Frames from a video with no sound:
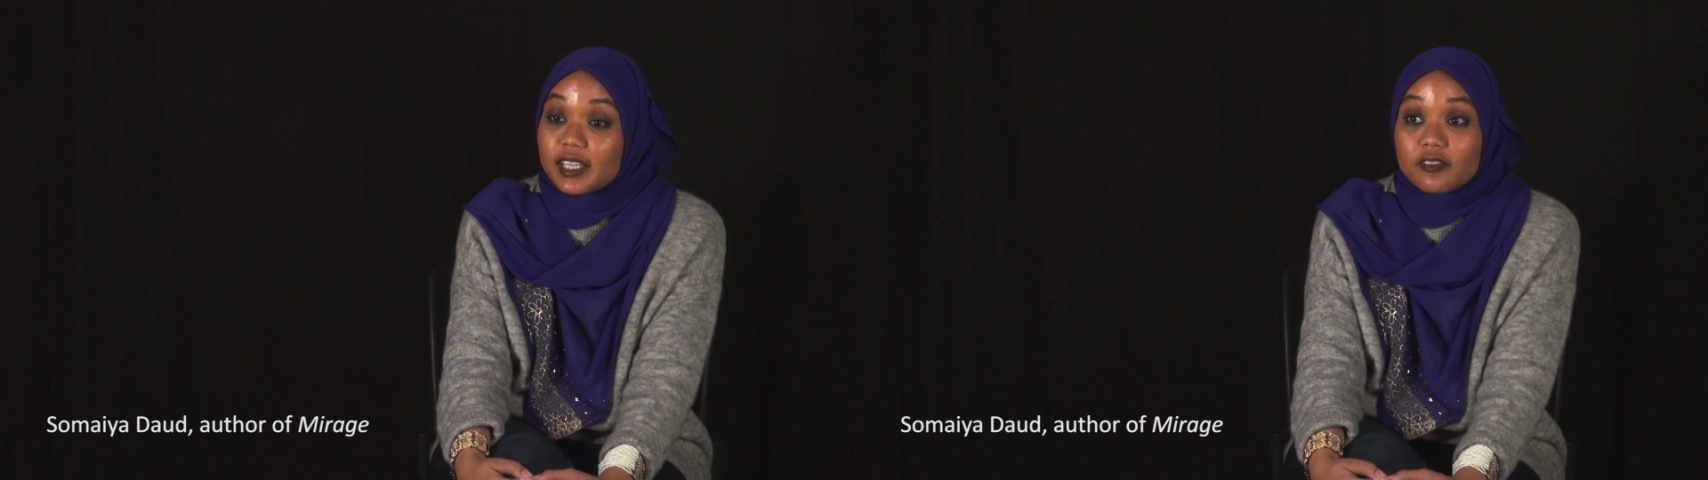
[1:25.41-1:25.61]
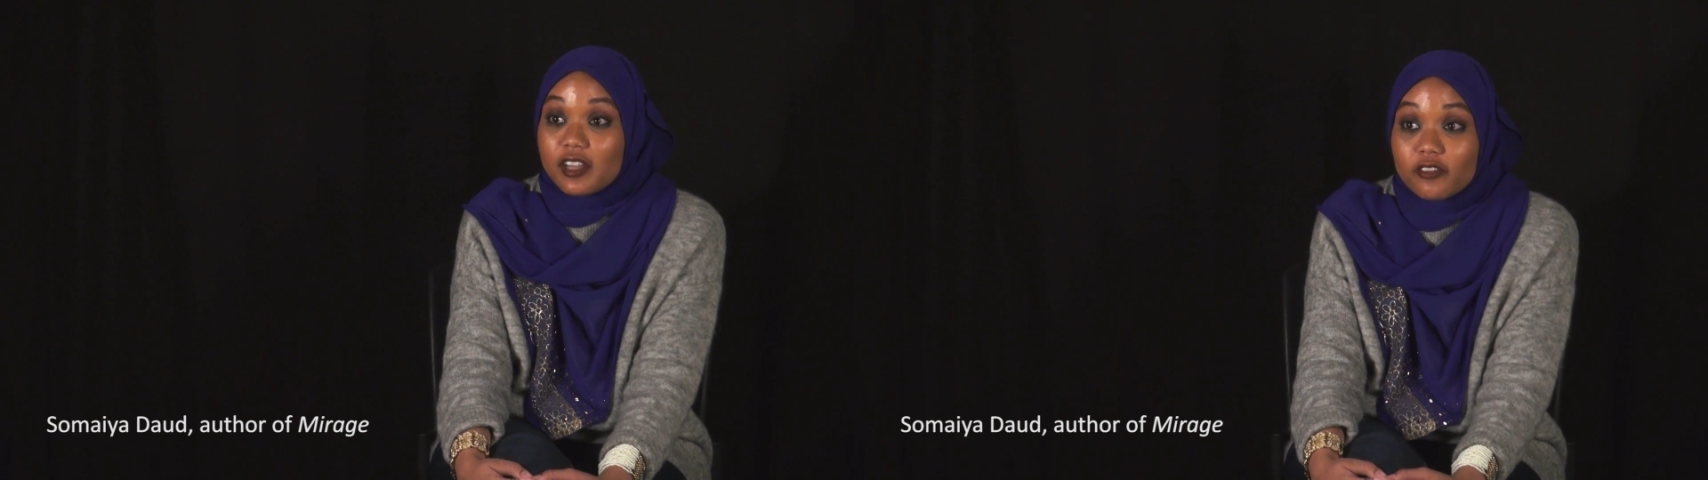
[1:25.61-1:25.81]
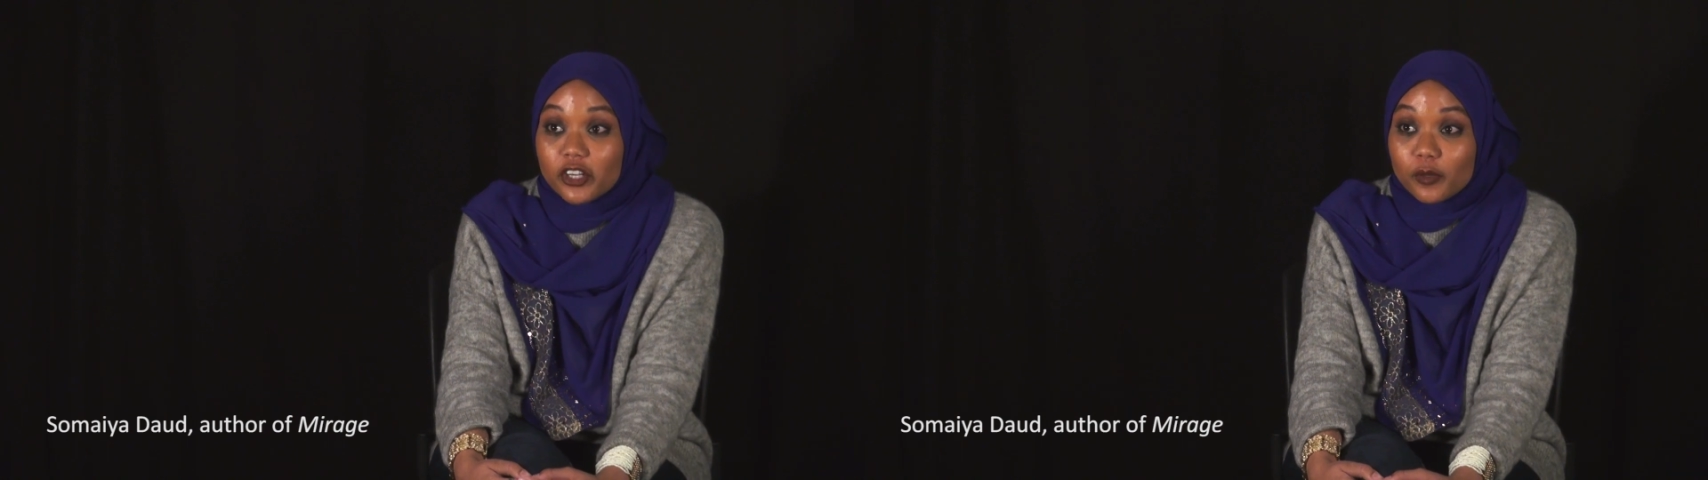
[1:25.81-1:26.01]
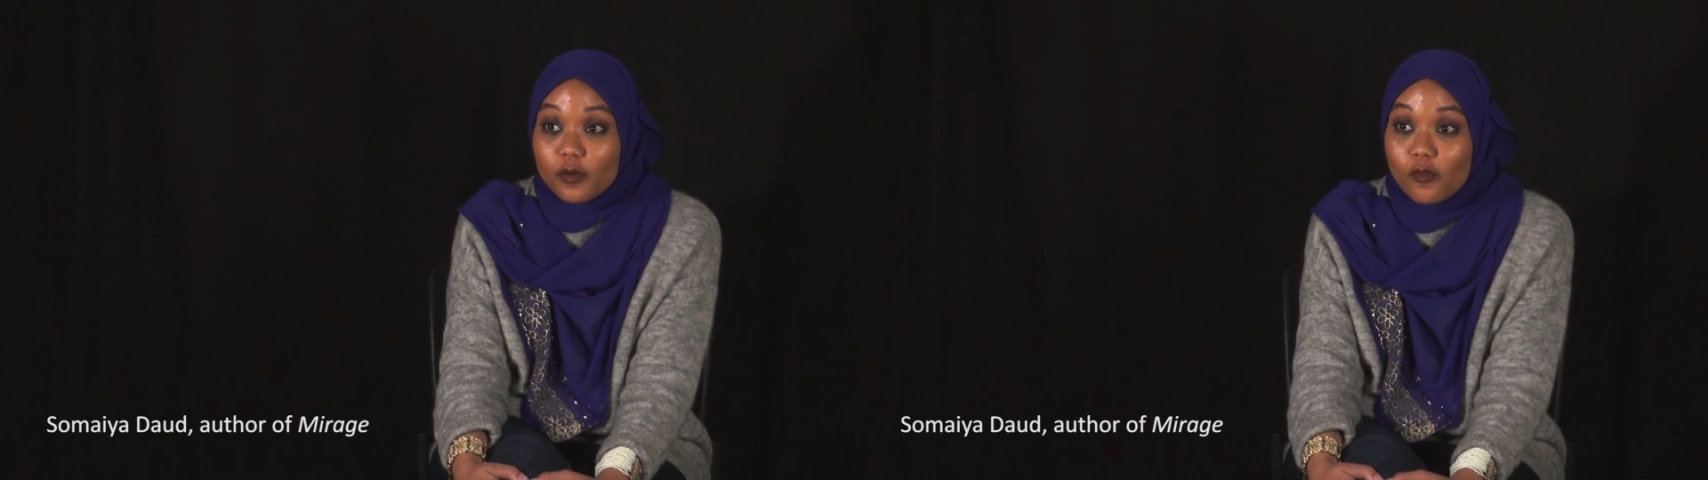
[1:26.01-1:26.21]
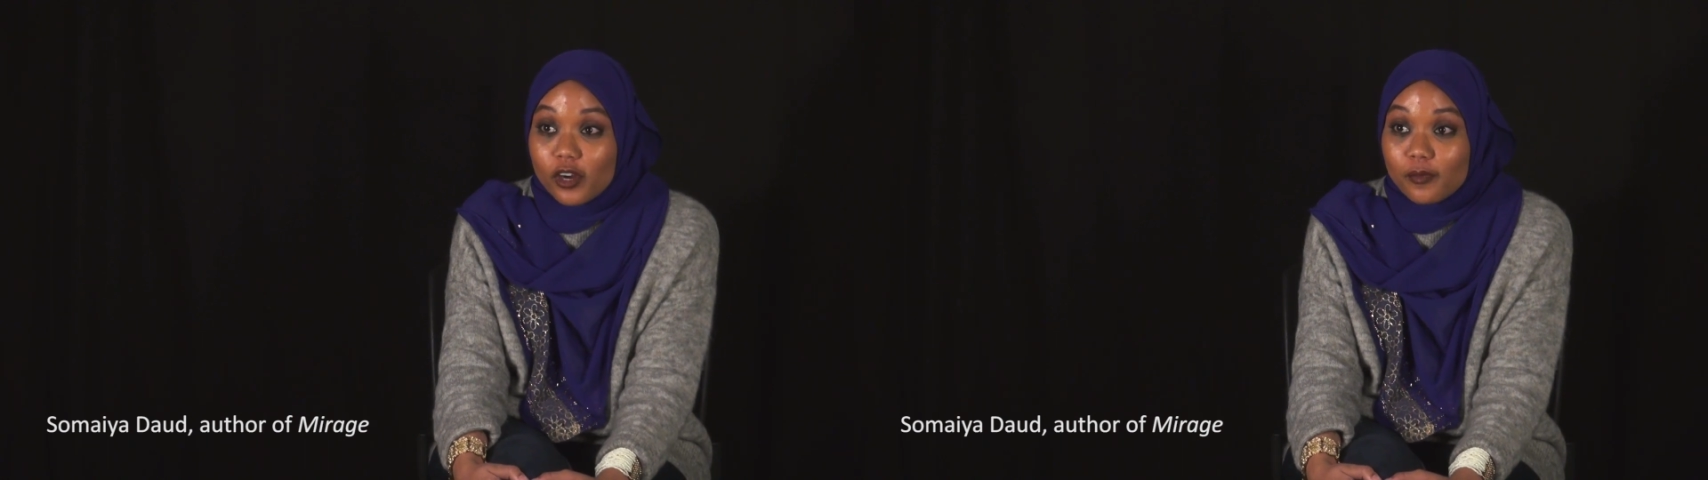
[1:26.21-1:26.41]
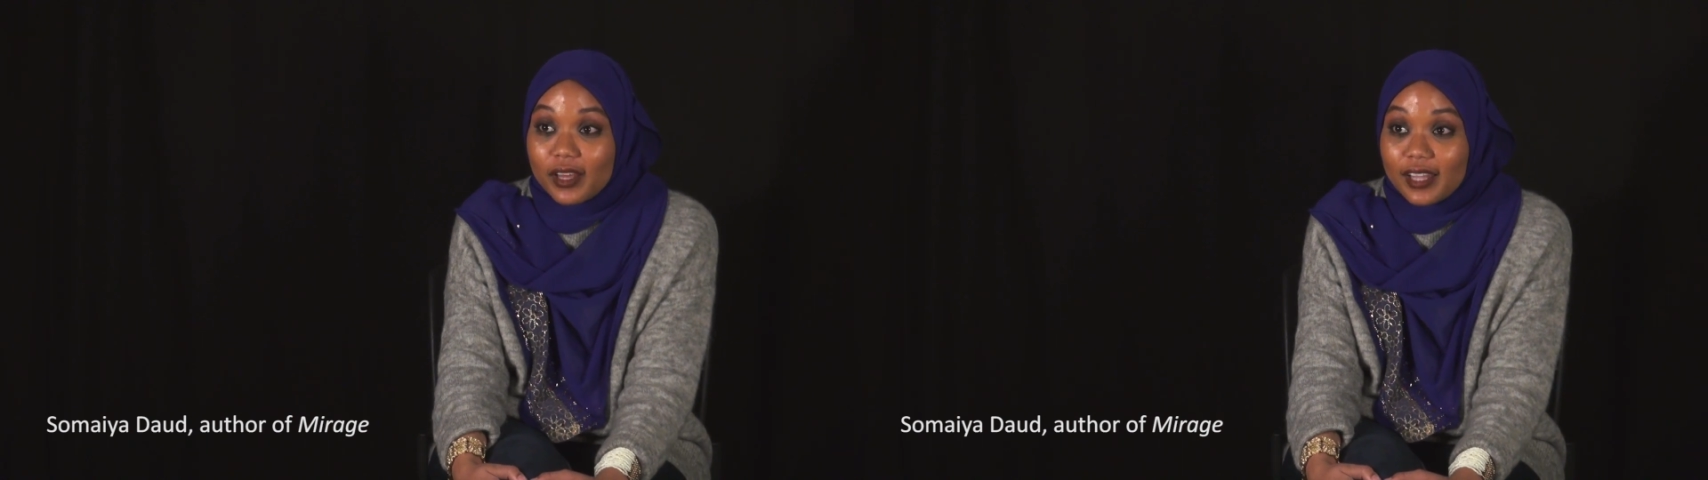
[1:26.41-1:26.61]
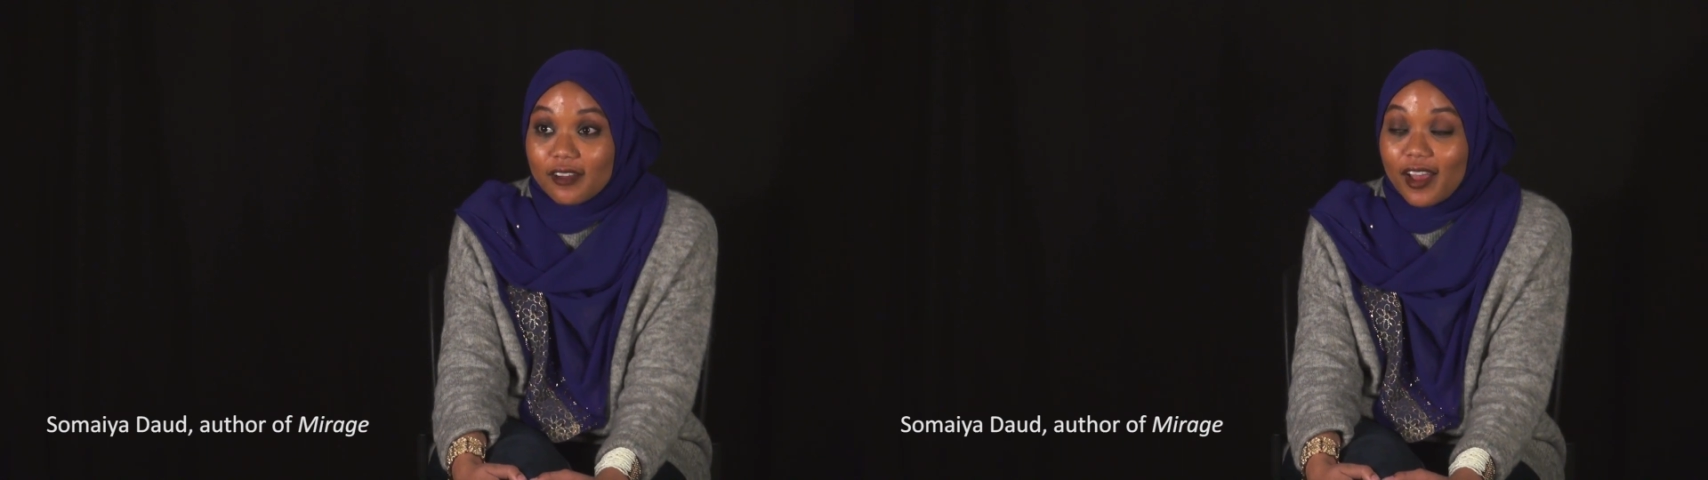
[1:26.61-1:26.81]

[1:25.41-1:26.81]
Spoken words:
I've never heard it before in my life.